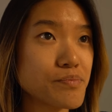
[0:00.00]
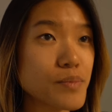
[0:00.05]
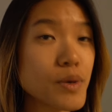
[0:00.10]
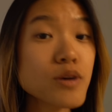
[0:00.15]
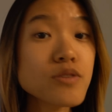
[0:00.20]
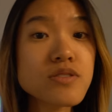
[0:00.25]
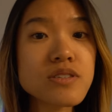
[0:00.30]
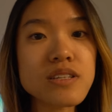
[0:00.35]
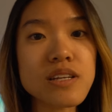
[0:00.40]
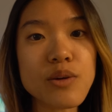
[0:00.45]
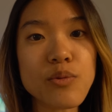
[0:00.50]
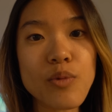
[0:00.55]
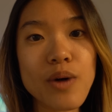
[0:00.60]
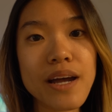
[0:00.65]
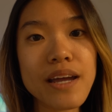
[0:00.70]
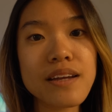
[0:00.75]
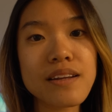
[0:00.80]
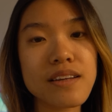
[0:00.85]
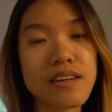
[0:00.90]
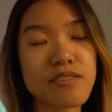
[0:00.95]
mostly
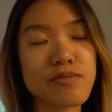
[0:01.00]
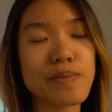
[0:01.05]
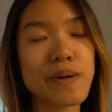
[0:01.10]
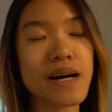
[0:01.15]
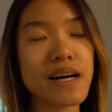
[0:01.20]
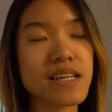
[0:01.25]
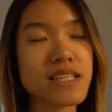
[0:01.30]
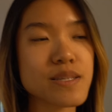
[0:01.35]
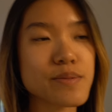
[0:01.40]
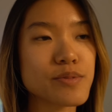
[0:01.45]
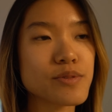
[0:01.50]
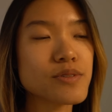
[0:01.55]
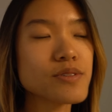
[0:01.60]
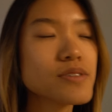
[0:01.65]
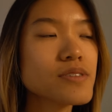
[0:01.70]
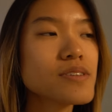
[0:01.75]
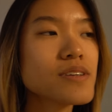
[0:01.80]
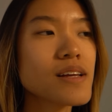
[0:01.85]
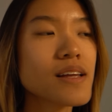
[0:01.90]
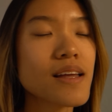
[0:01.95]
white if
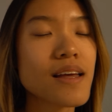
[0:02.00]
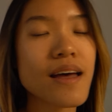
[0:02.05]
possible,